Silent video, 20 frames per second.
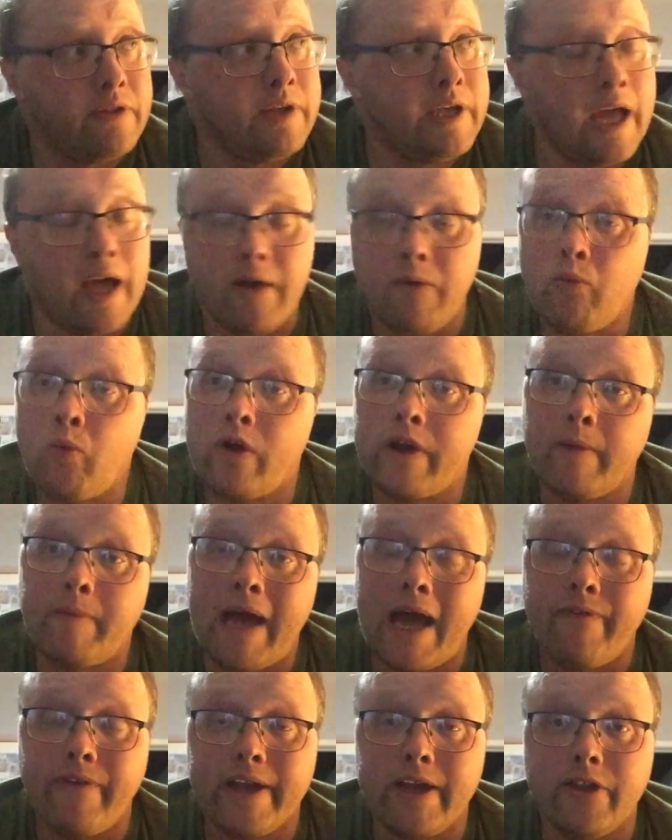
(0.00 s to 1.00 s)
Yeah, what I'm
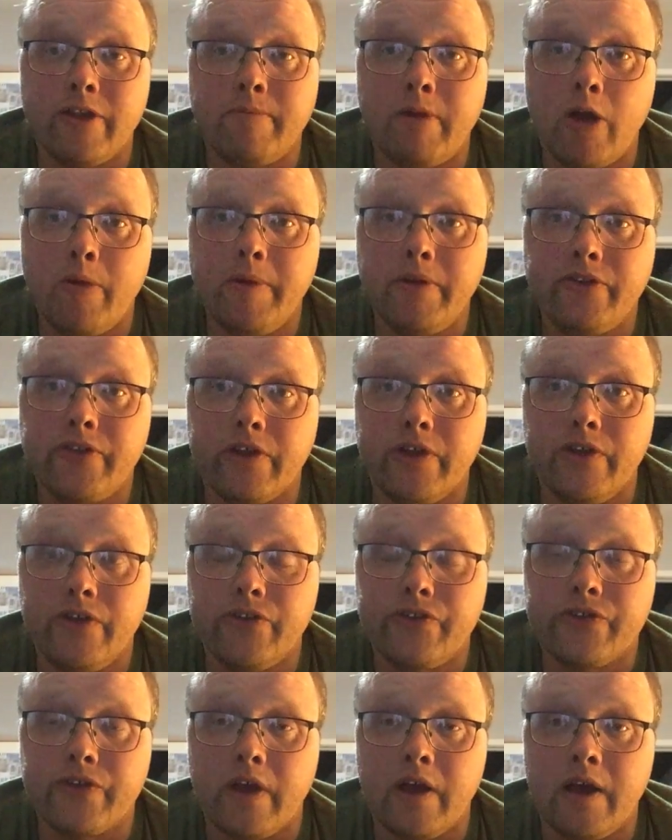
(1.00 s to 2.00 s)
having at the moment
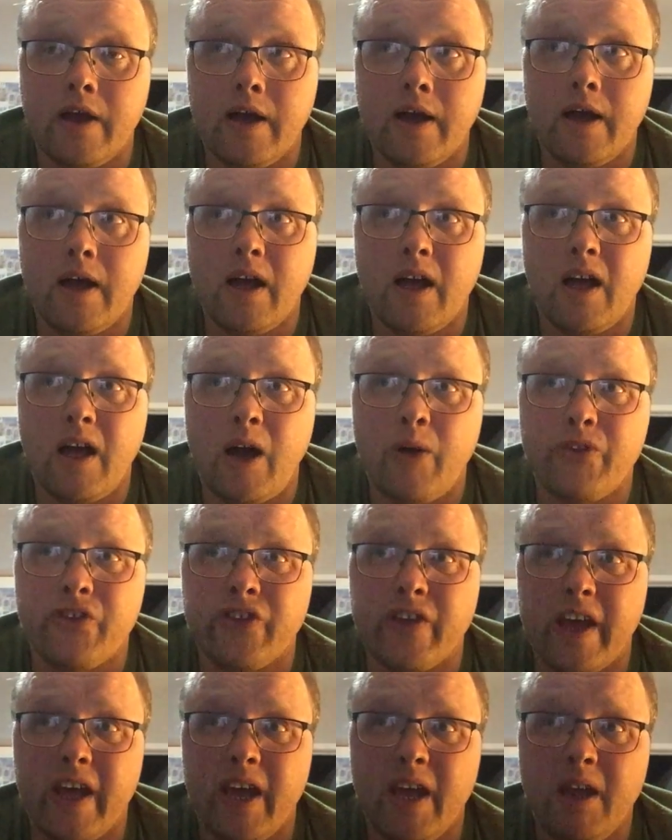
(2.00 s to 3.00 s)
is, I'd
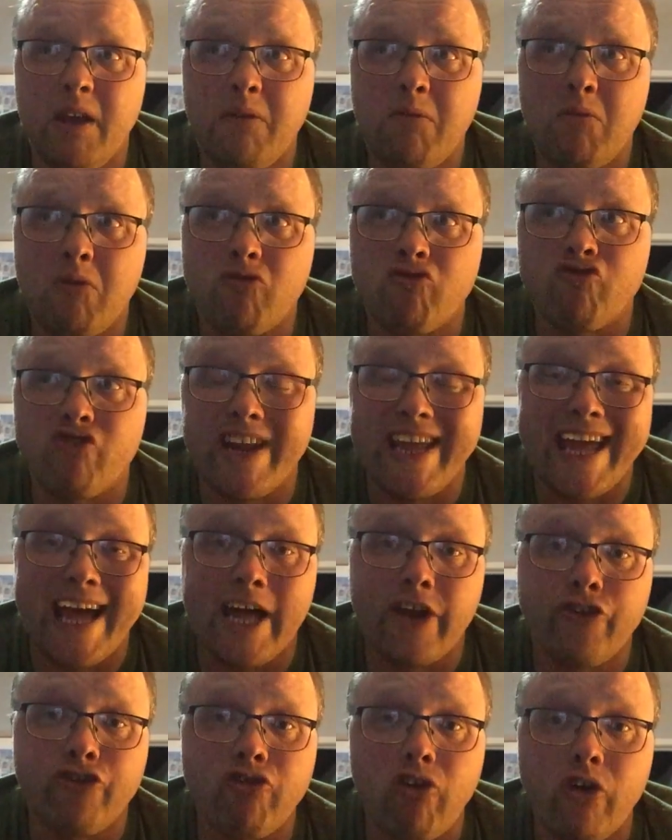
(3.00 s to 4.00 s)
say,
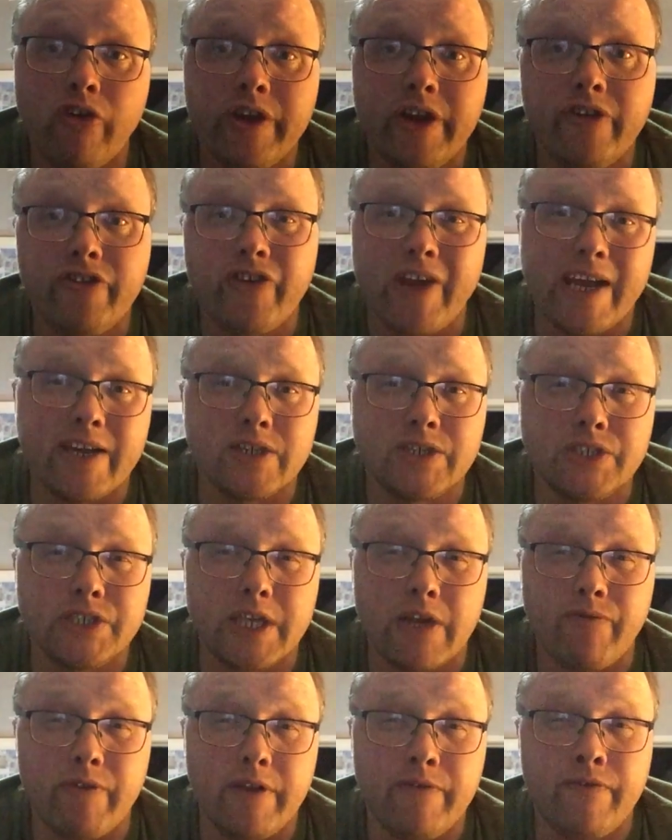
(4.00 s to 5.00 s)
Reandron
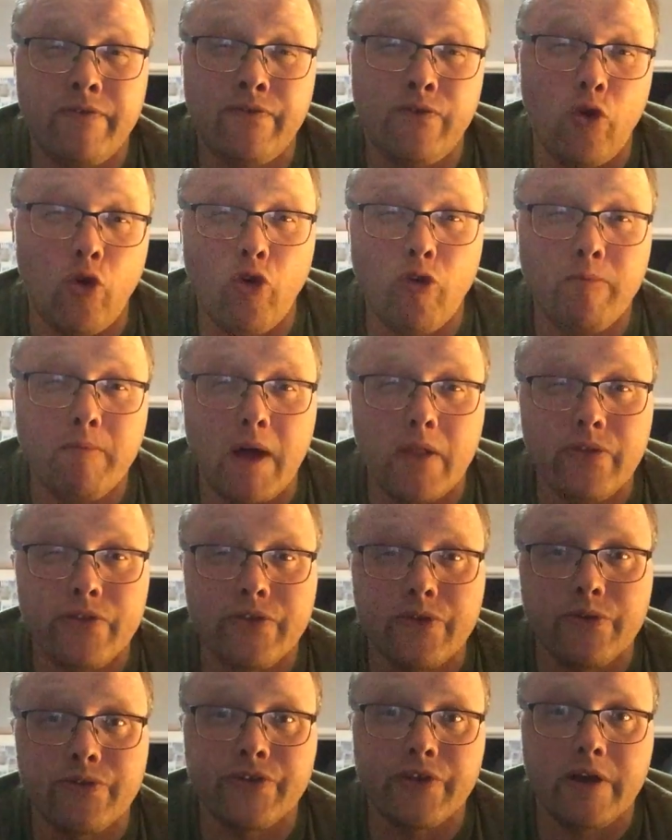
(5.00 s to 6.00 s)
injections every 4
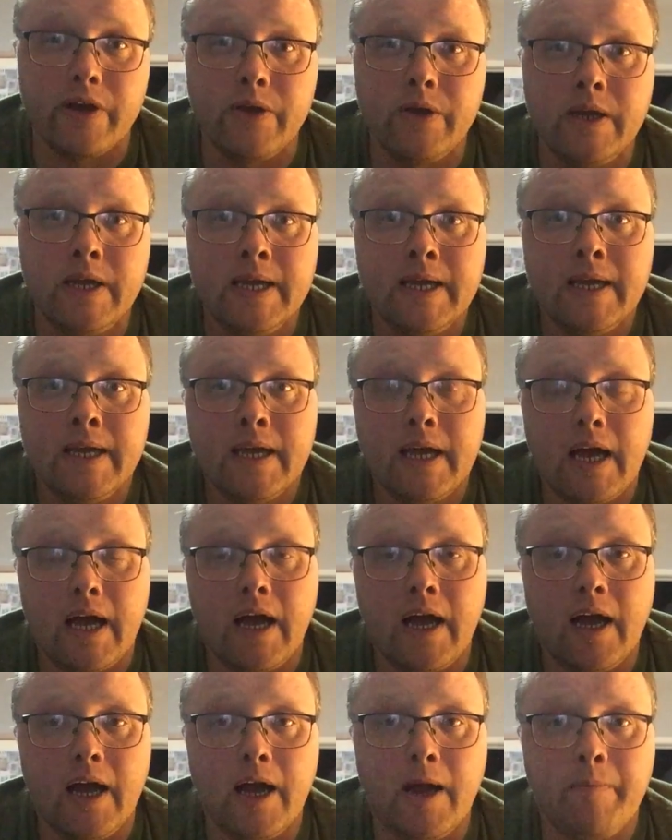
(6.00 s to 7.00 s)
months or so,
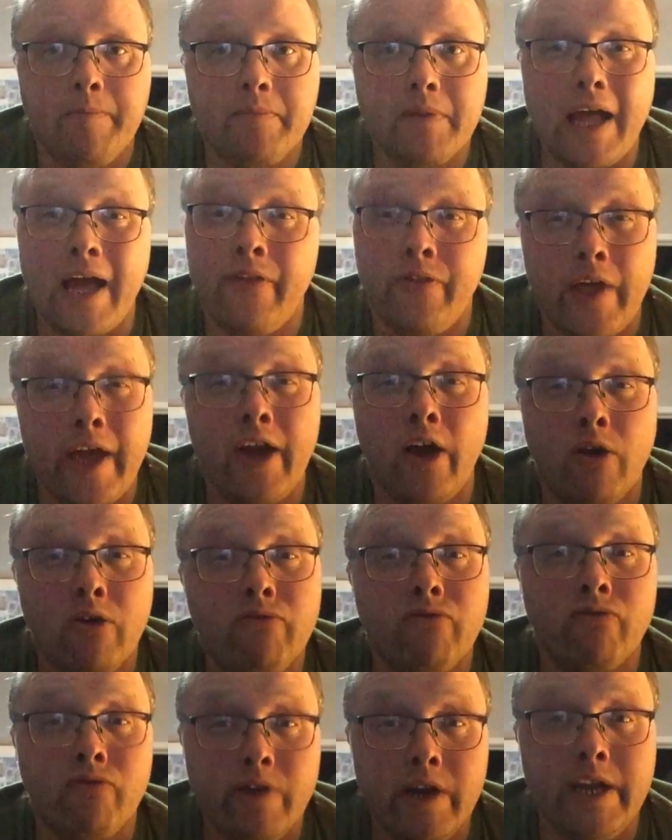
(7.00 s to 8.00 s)
and they are
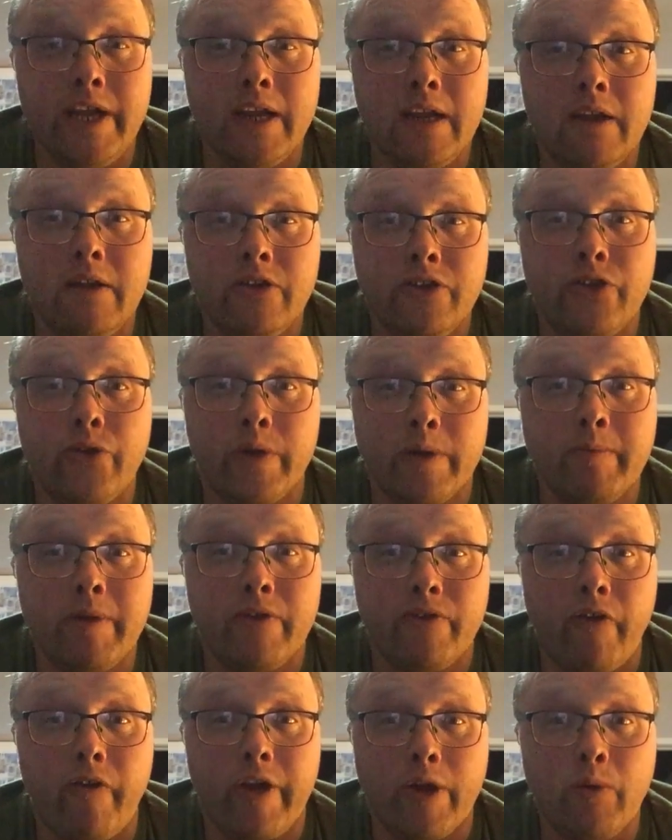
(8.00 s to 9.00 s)
really doing
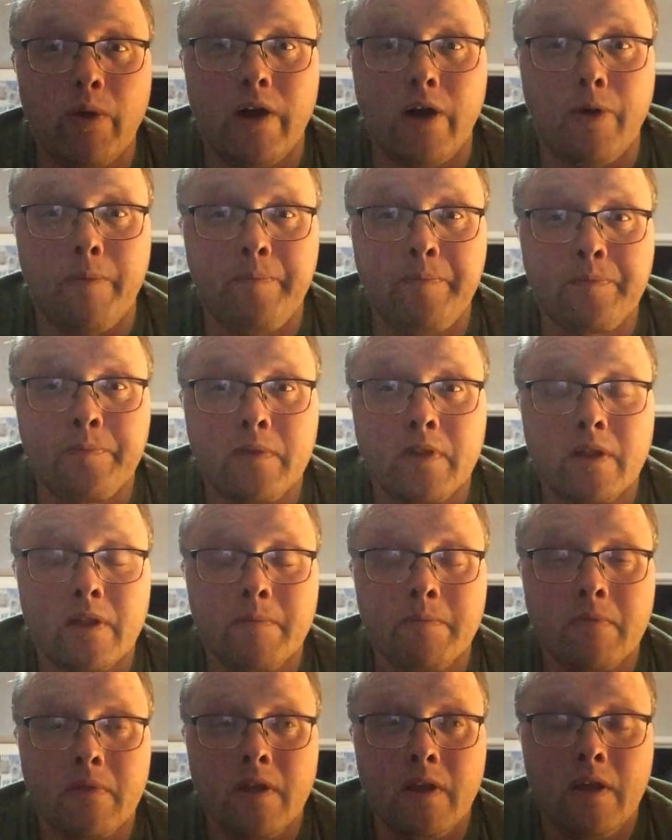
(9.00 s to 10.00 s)
me very well.
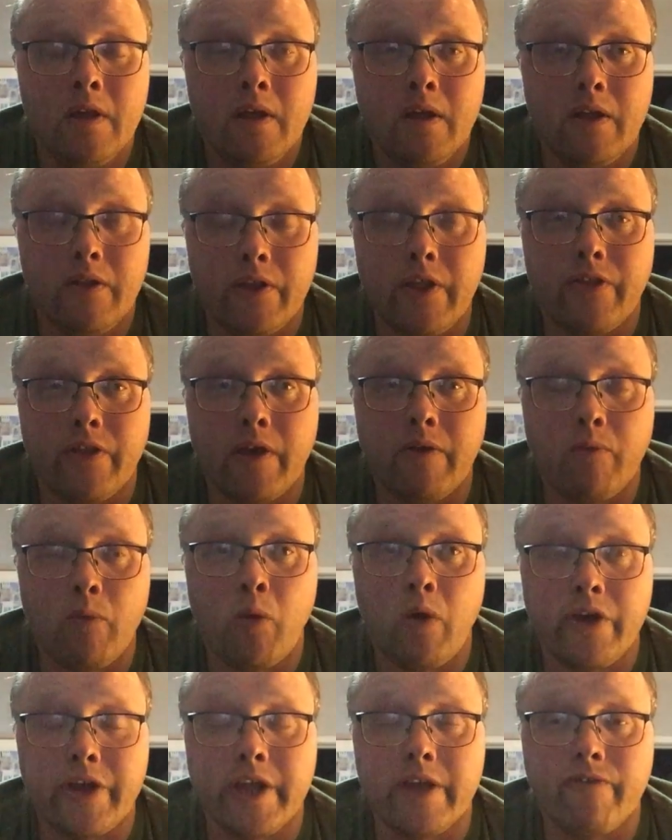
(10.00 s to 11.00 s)
that they're
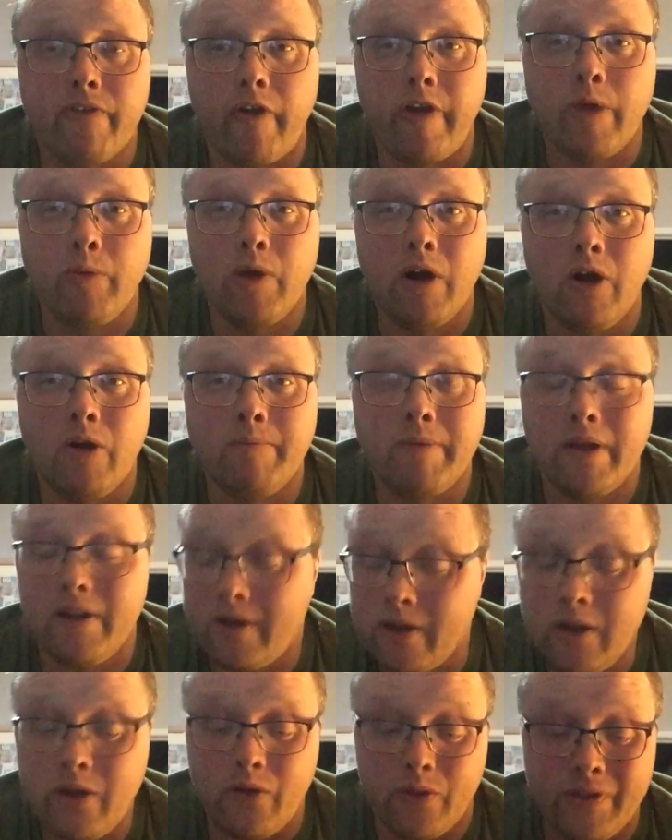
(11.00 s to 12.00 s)
working very well. But
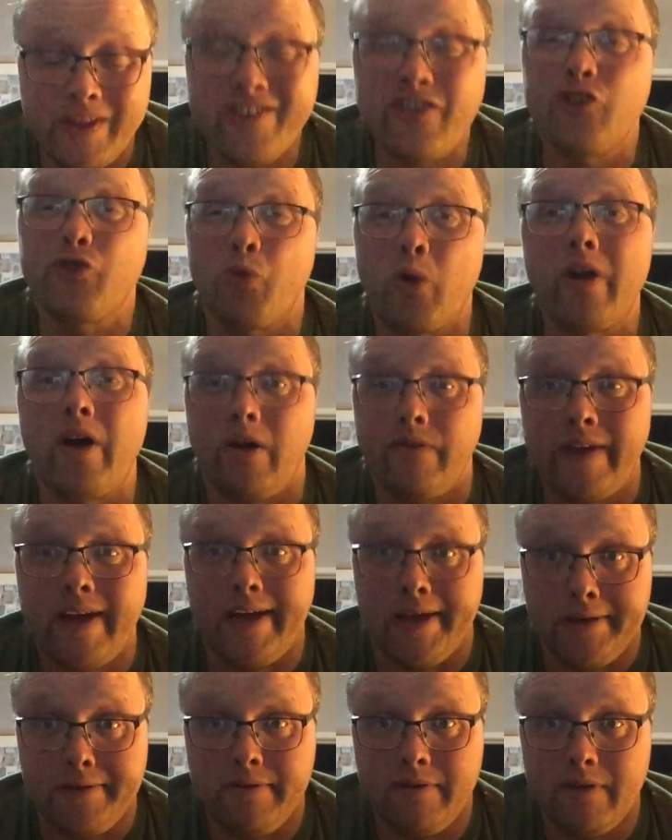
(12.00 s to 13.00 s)
look, this is what I've
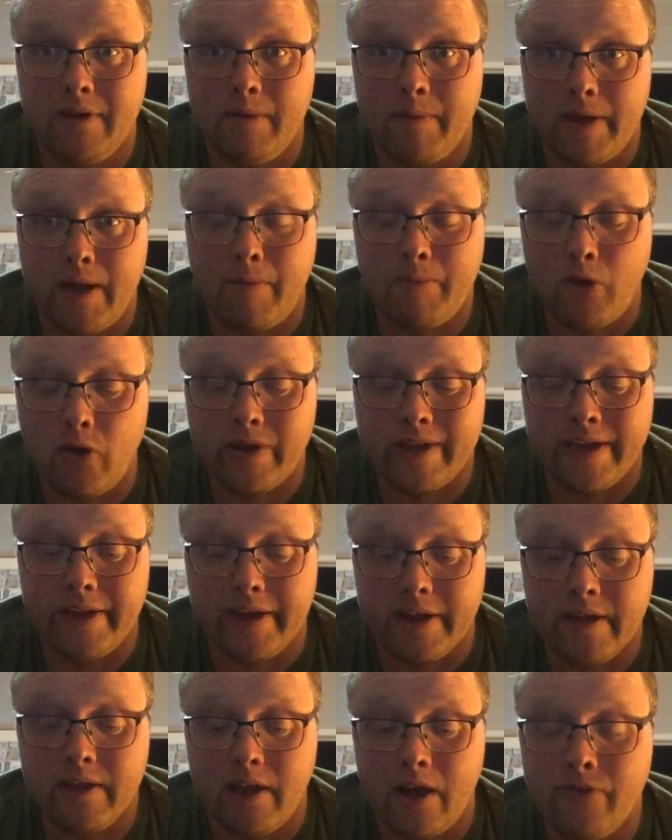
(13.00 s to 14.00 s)
had. I mean, I'm not
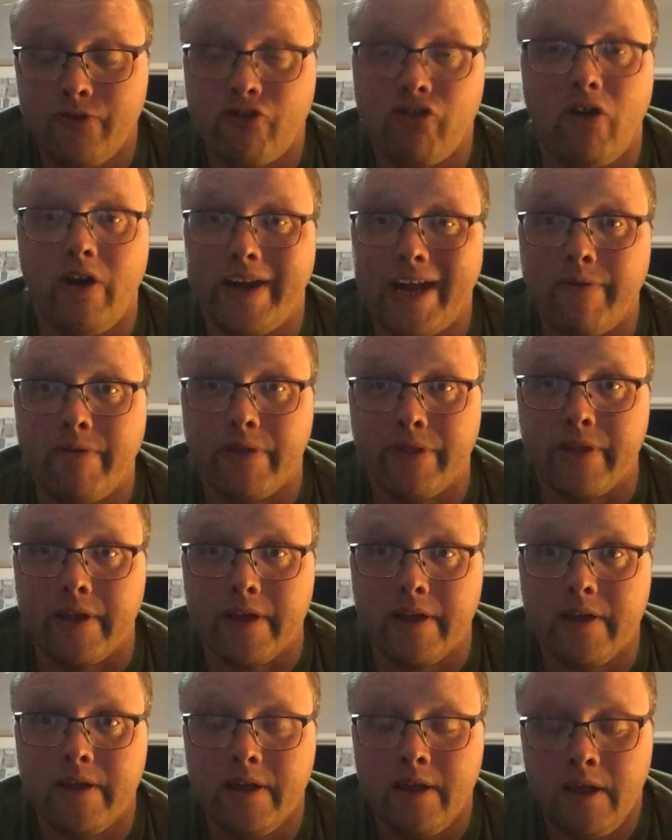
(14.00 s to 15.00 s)
kidding. I've tried
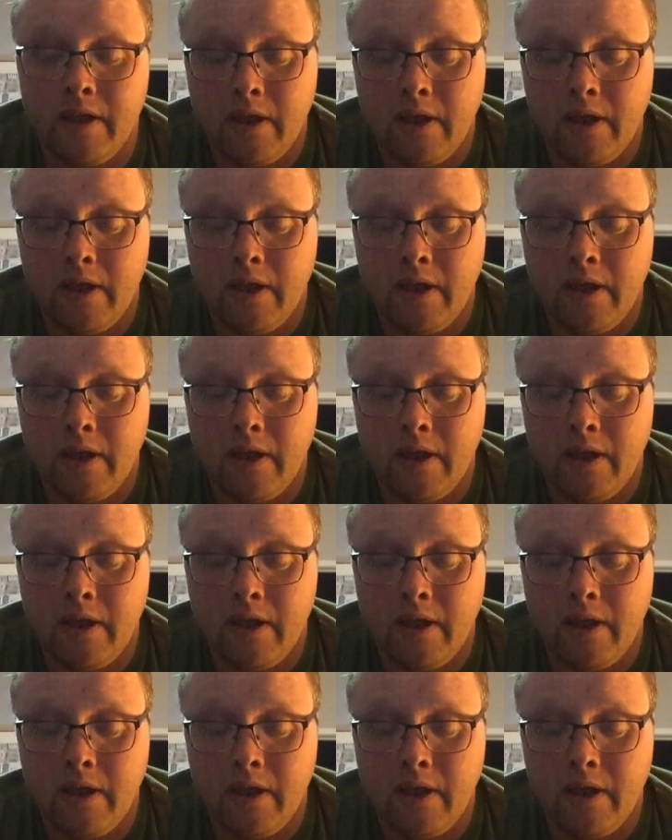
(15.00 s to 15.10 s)
everything.